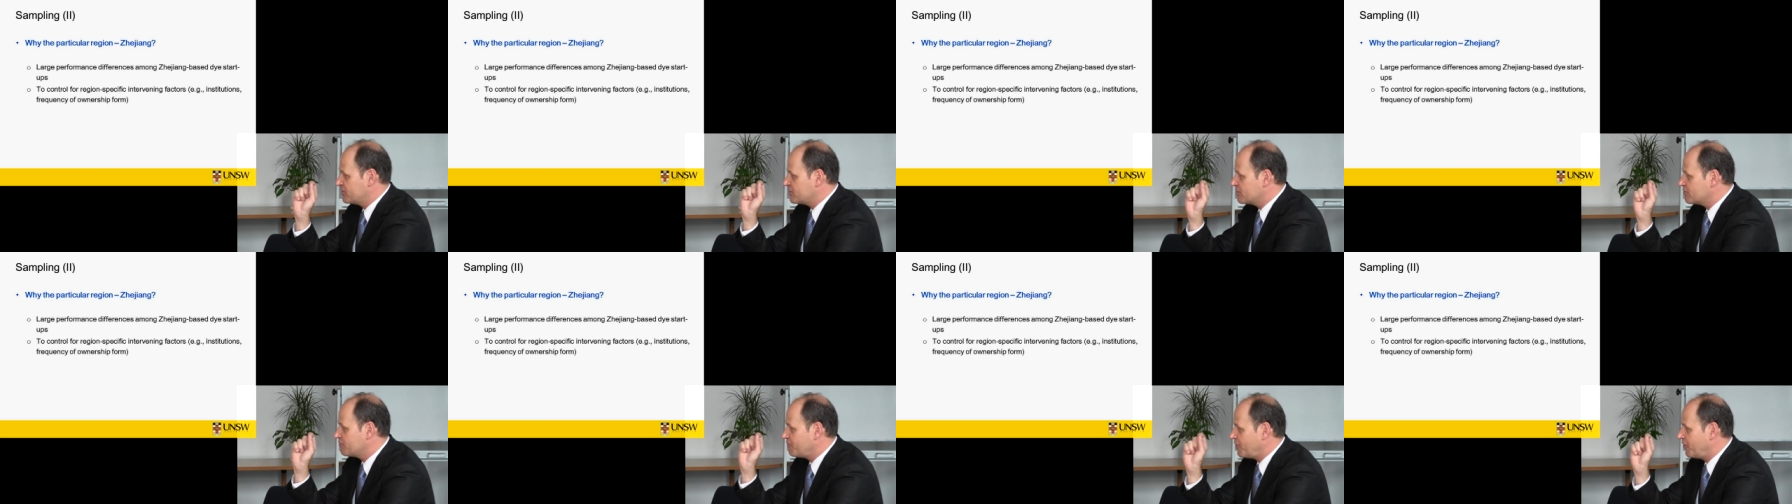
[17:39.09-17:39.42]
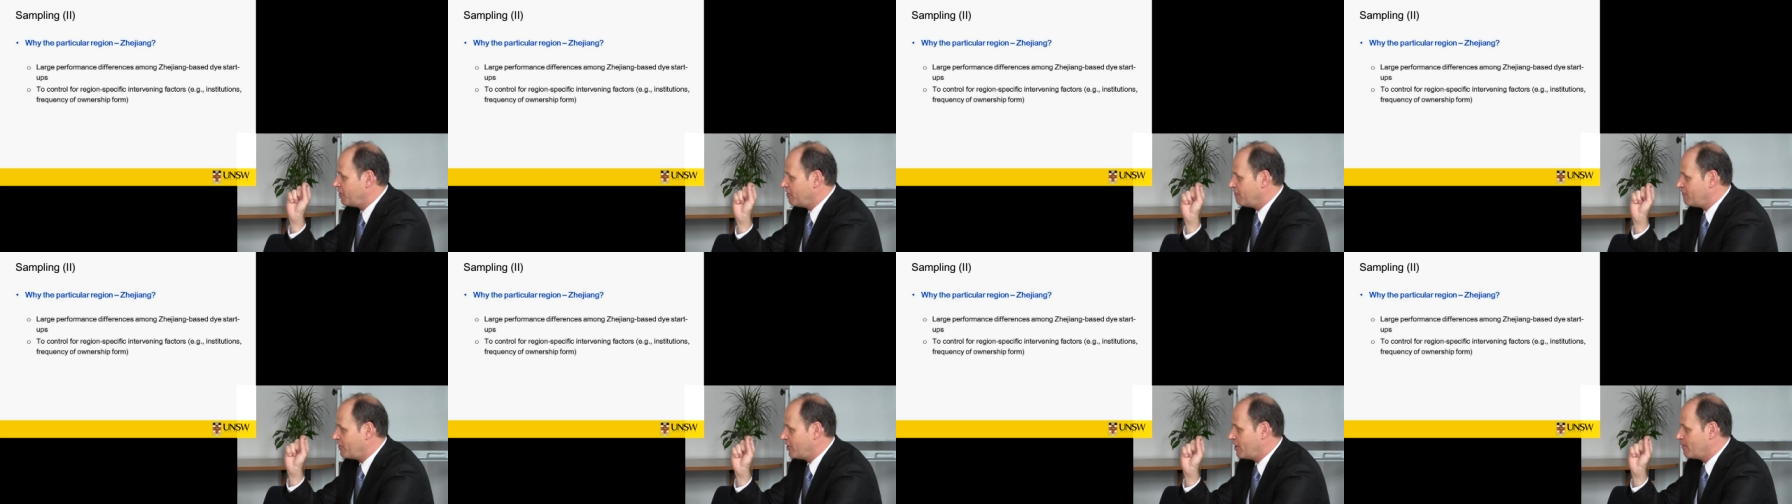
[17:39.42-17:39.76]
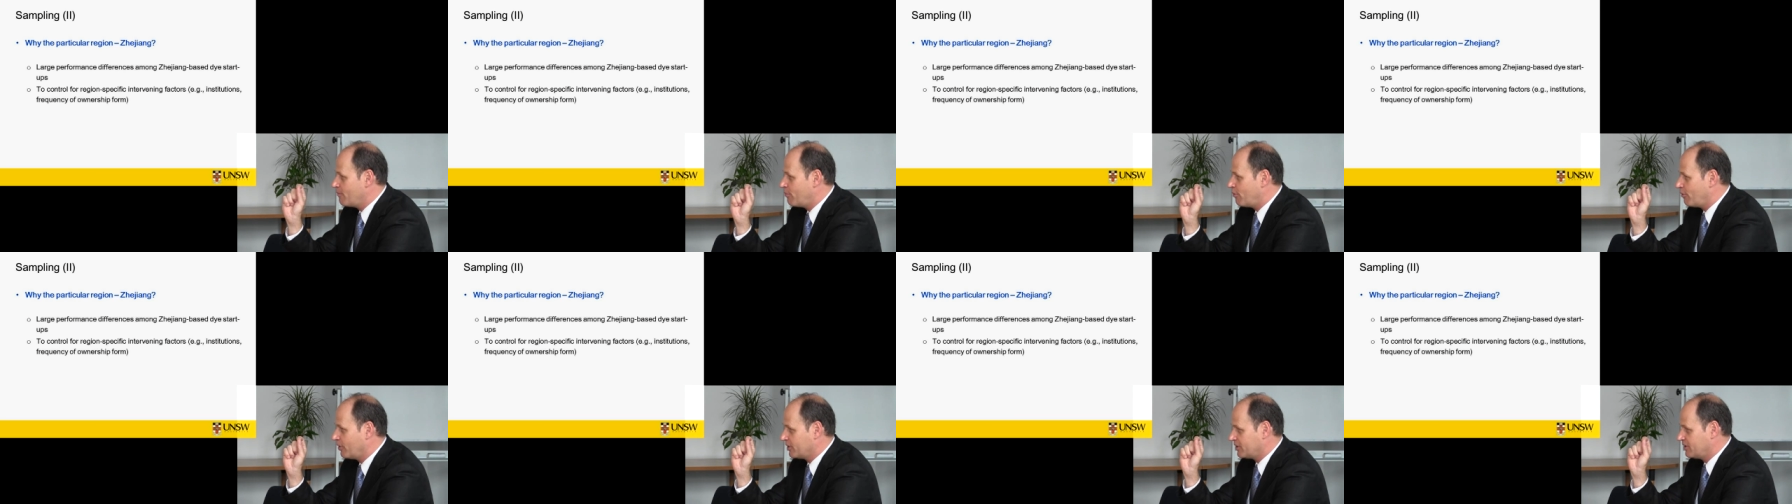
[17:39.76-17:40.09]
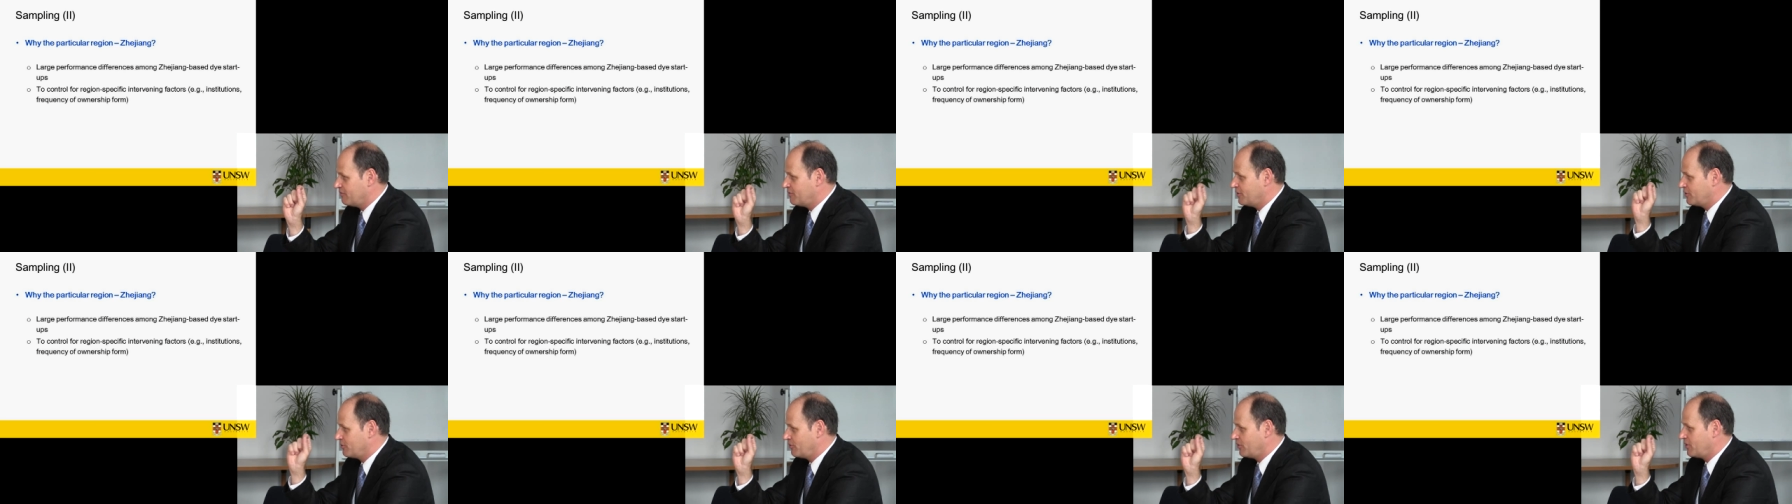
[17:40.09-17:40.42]
this is very, very
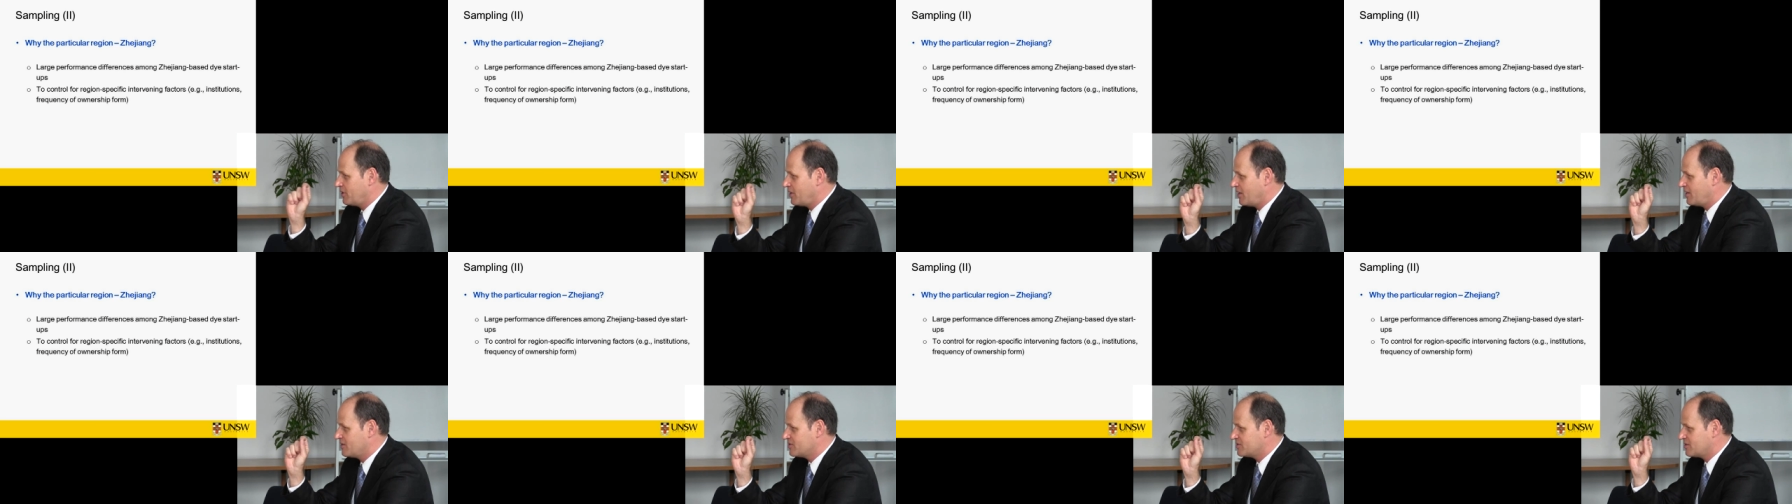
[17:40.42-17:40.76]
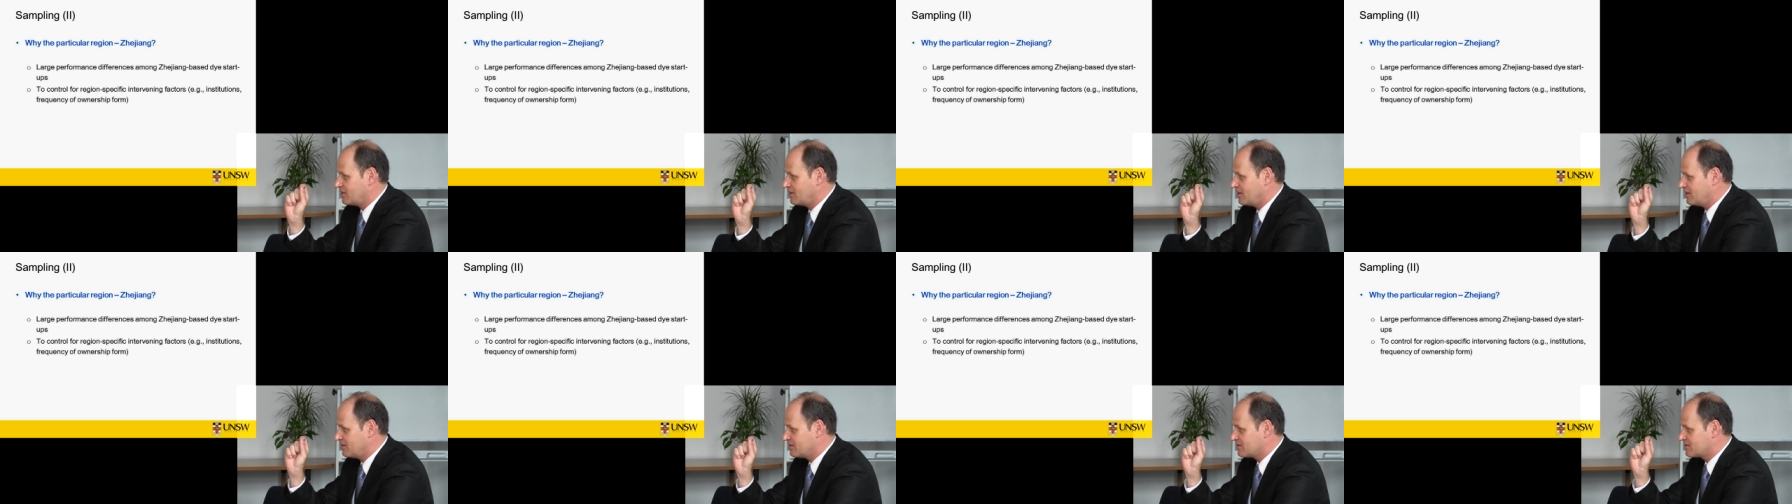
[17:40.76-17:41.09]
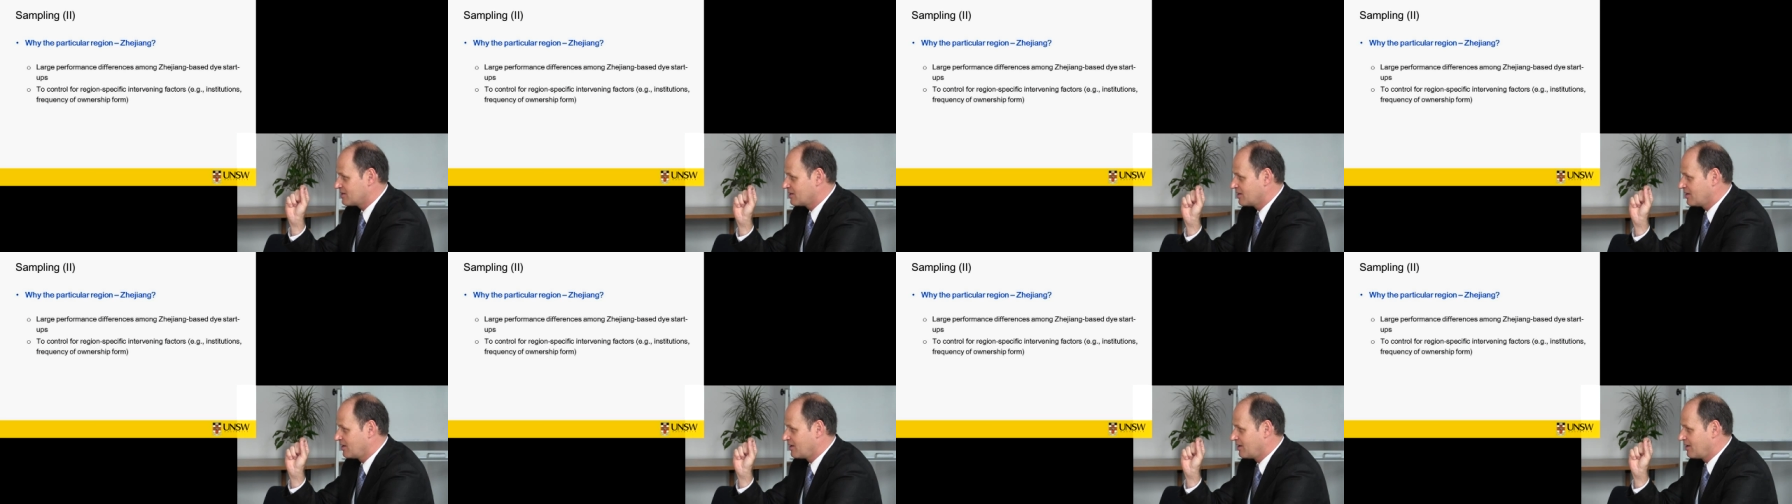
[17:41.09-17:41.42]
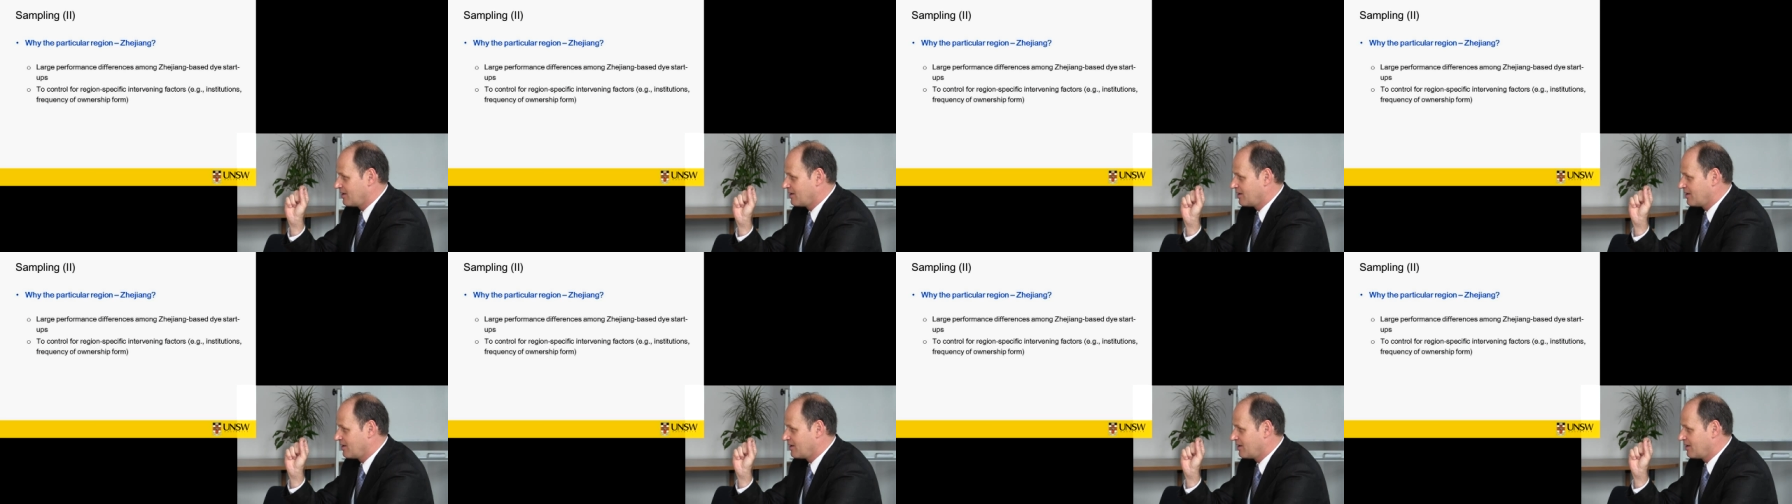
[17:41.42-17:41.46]
important if you're doing case studies,